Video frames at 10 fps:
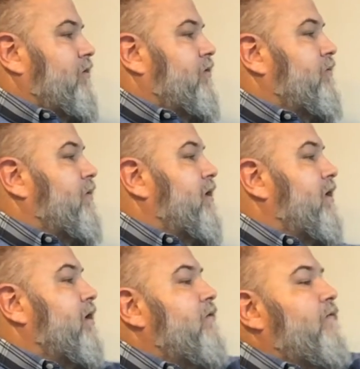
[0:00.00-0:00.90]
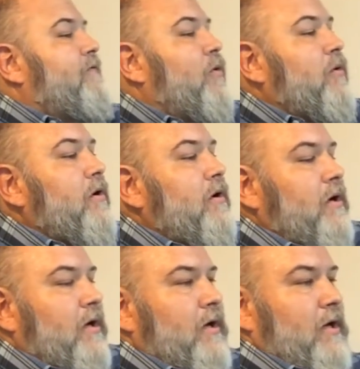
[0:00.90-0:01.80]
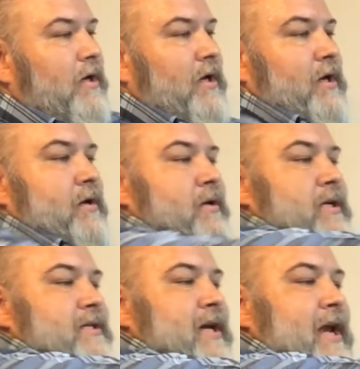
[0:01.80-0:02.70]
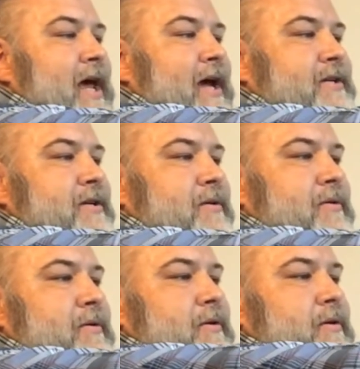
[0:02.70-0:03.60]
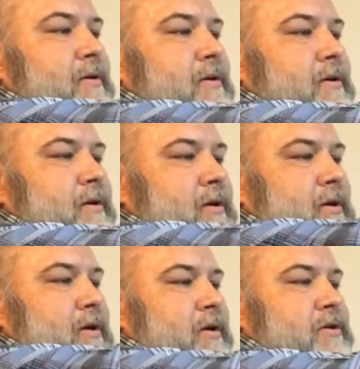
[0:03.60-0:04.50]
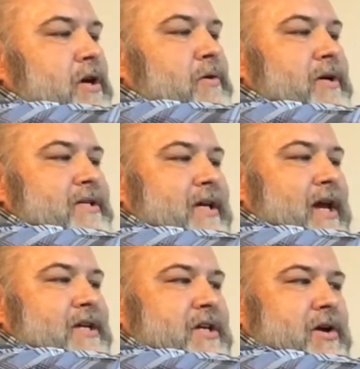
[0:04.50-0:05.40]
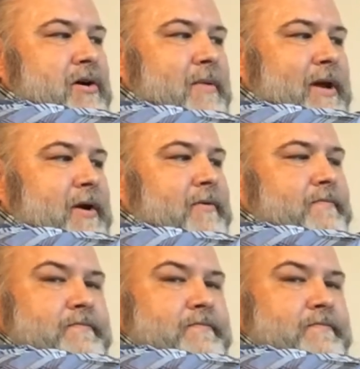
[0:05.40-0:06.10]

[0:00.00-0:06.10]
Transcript: 3, 4. Disconnect your toner disengaging arm here.